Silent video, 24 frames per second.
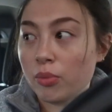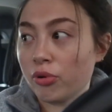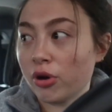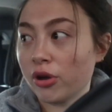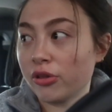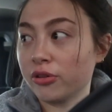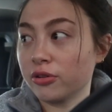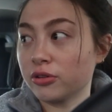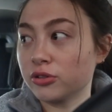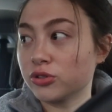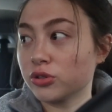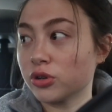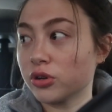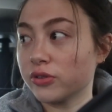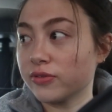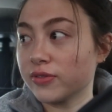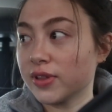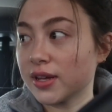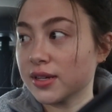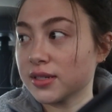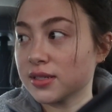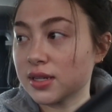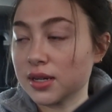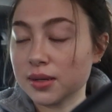brother drove
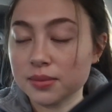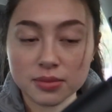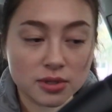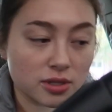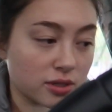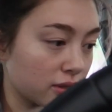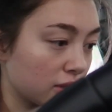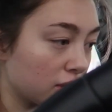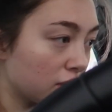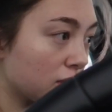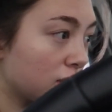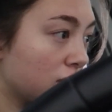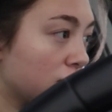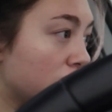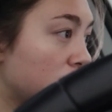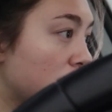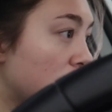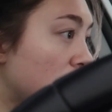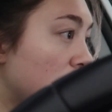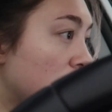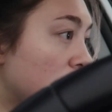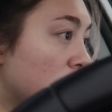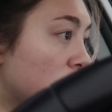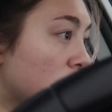last time, so the
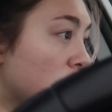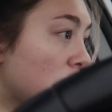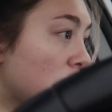seat